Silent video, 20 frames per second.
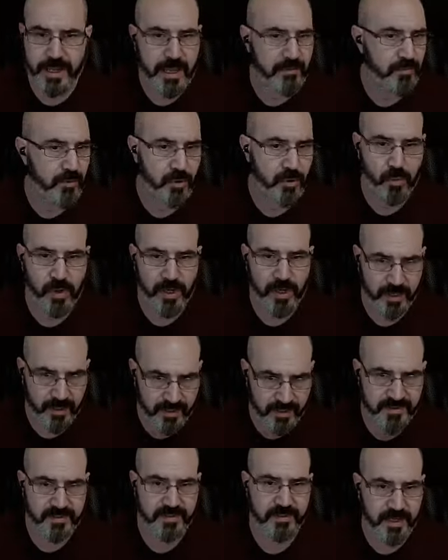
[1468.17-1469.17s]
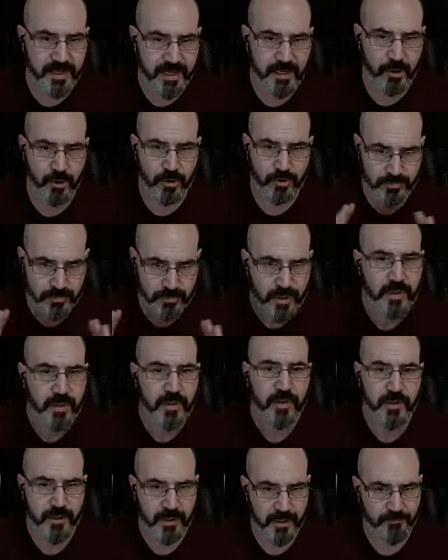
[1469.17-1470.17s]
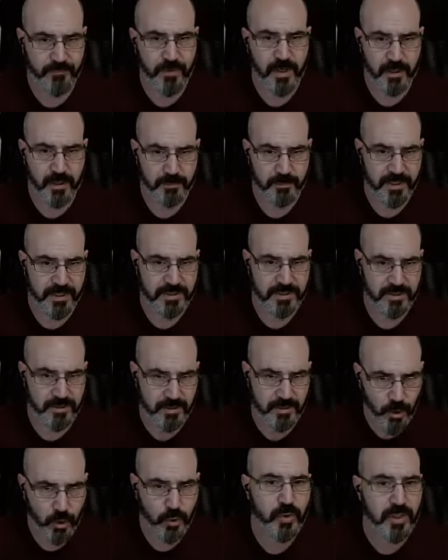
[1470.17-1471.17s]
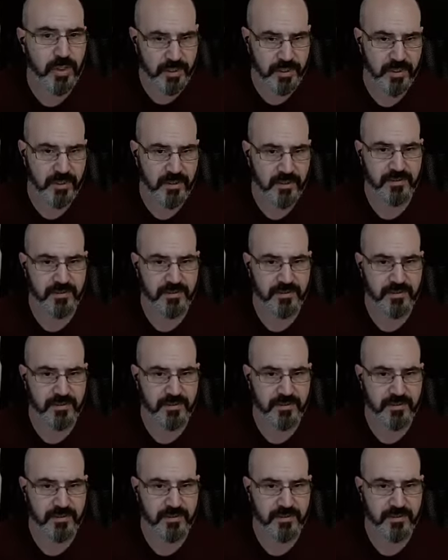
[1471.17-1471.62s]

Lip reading: Everyone is in our environment locally.